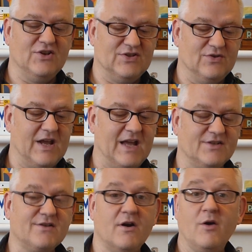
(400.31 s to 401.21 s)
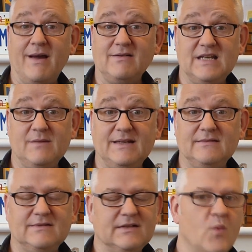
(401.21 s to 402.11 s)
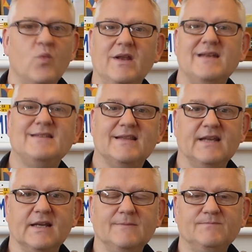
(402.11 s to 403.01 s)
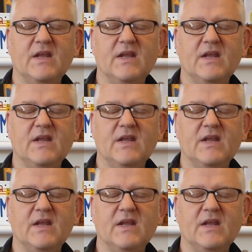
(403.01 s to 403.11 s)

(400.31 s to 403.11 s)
just thought I had to crow about it a bit. Well, here's the thing.